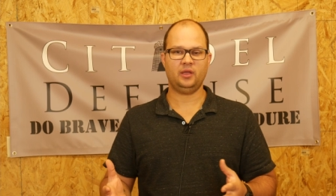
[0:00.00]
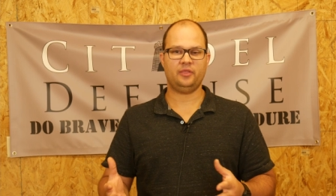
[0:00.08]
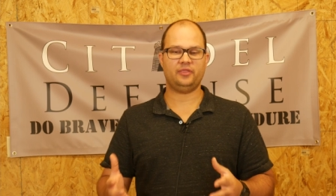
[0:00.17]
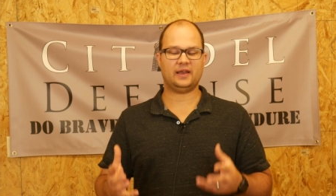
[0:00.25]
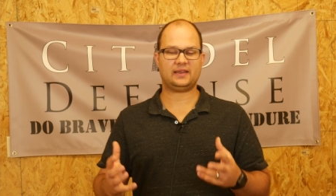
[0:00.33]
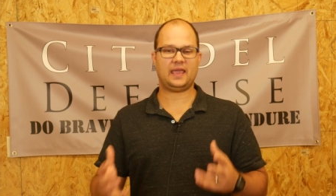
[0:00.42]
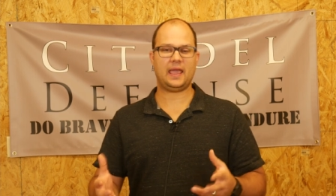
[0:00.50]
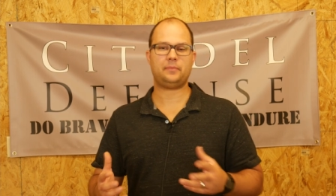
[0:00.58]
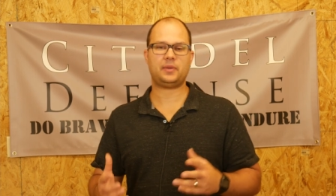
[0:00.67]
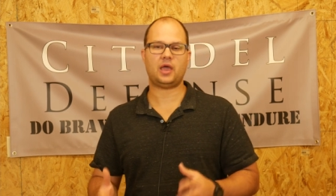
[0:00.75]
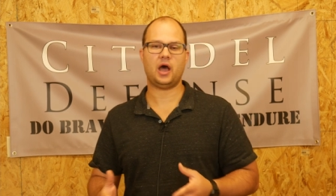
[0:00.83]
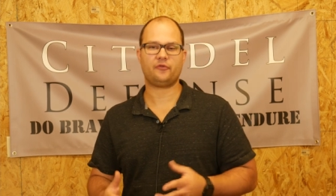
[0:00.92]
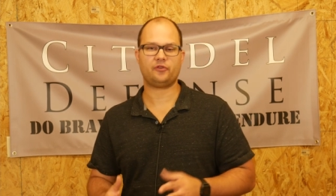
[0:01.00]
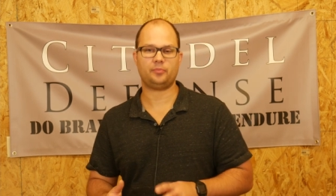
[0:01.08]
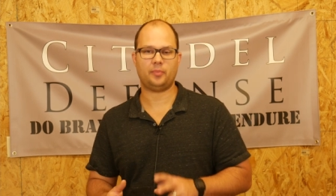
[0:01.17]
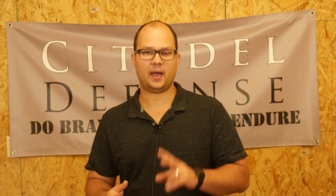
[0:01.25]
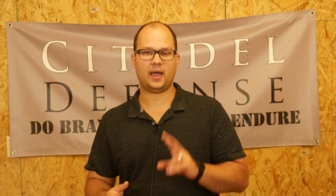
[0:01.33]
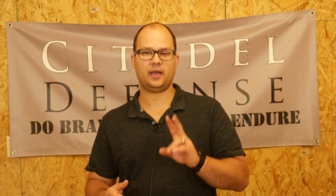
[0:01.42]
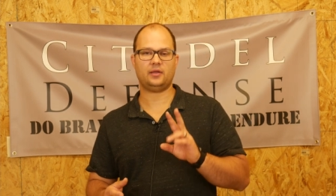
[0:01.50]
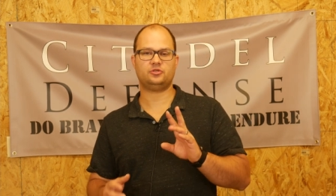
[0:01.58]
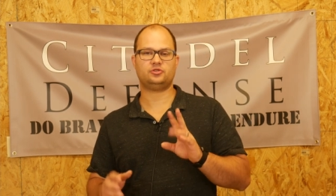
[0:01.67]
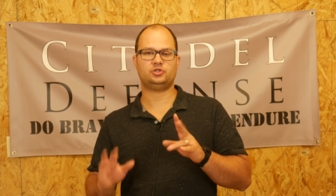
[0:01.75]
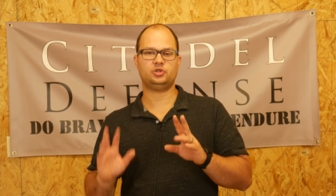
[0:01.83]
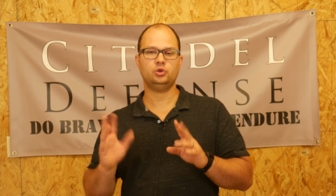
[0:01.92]
that can't be covered by
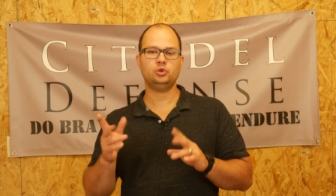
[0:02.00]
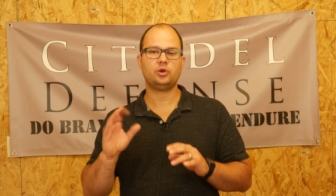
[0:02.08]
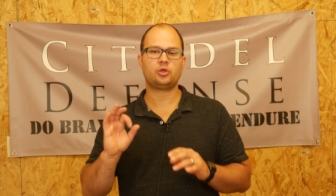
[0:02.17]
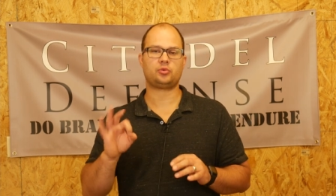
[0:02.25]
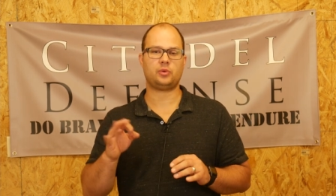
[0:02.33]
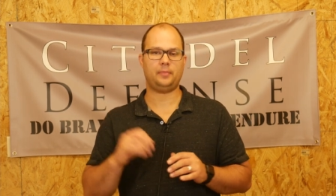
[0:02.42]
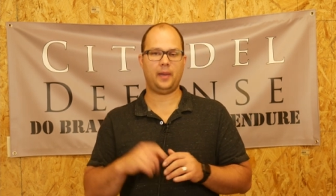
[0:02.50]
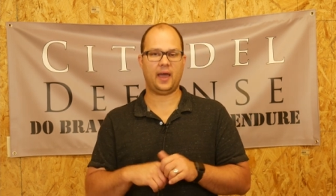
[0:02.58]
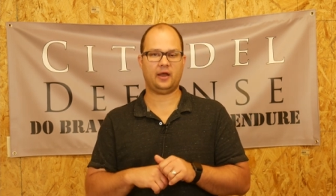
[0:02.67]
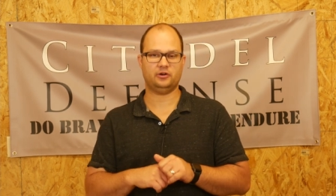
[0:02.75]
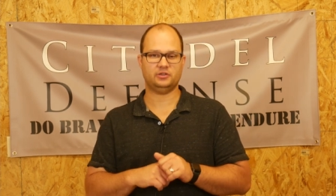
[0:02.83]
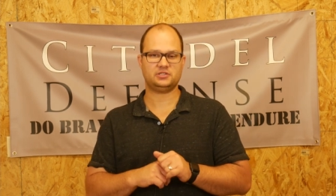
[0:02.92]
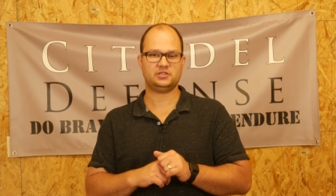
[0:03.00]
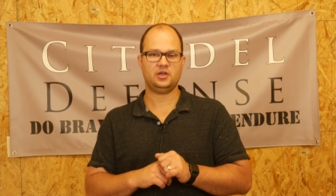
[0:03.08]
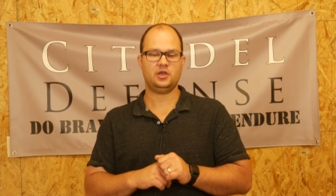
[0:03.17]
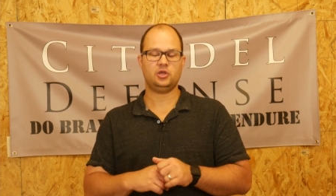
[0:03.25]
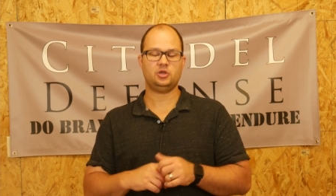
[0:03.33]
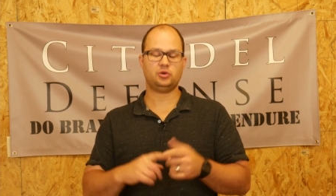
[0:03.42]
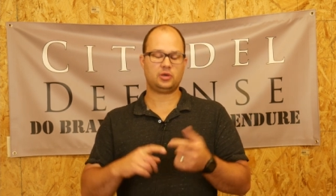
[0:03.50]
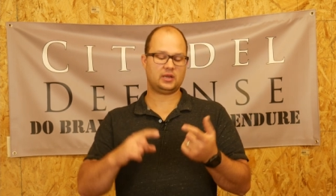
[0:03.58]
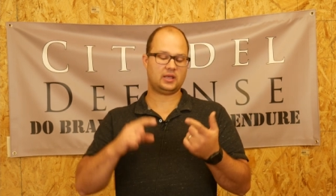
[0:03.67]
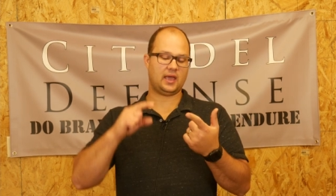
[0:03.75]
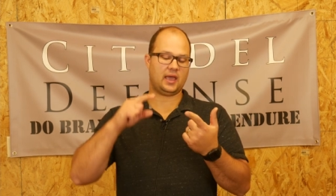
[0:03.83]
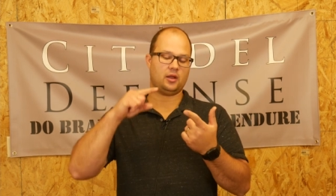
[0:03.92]
two to three patterns. You
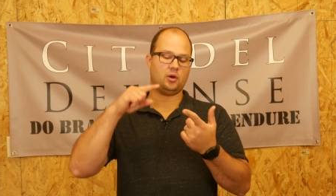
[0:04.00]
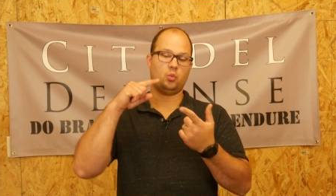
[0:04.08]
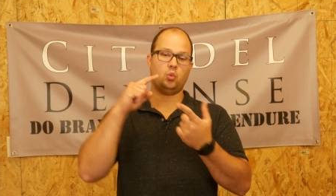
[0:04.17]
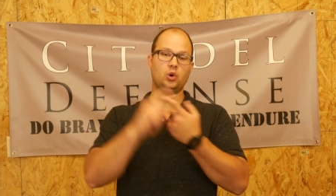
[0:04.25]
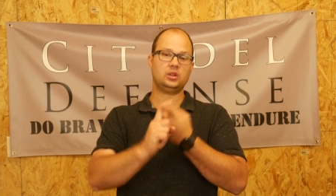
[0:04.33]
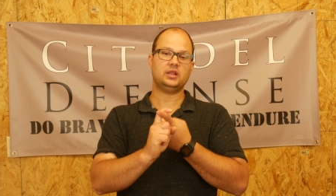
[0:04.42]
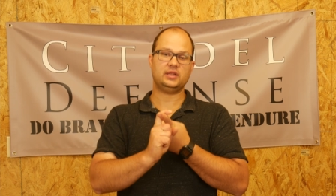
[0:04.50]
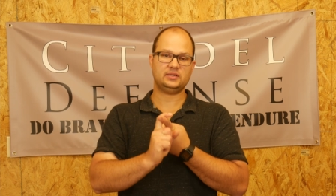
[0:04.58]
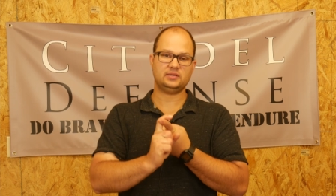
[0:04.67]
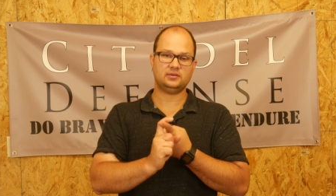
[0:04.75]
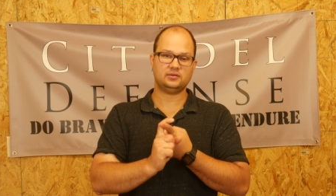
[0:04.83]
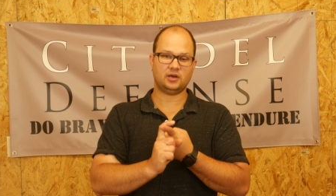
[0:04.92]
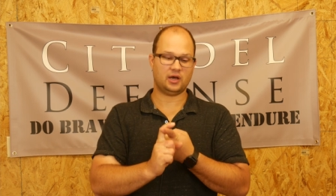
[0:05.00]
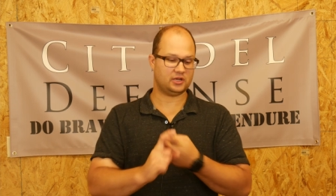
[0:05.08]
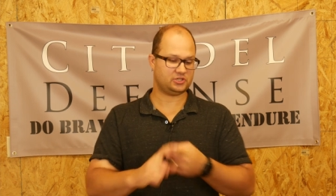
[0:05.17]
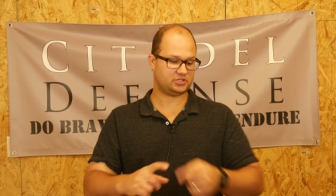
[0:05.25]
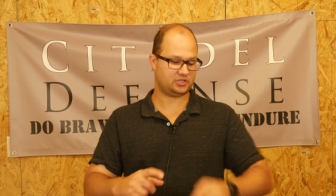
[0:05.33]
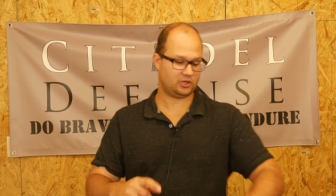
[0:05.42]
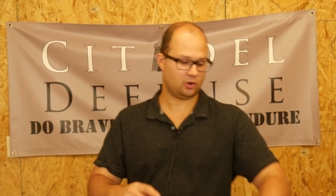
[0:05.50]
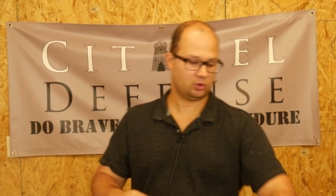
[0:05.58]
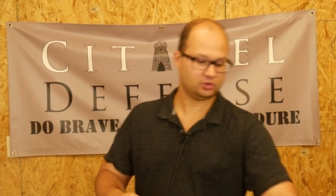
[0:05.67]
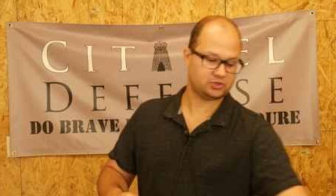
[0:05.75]
can get woodland, uh, just the old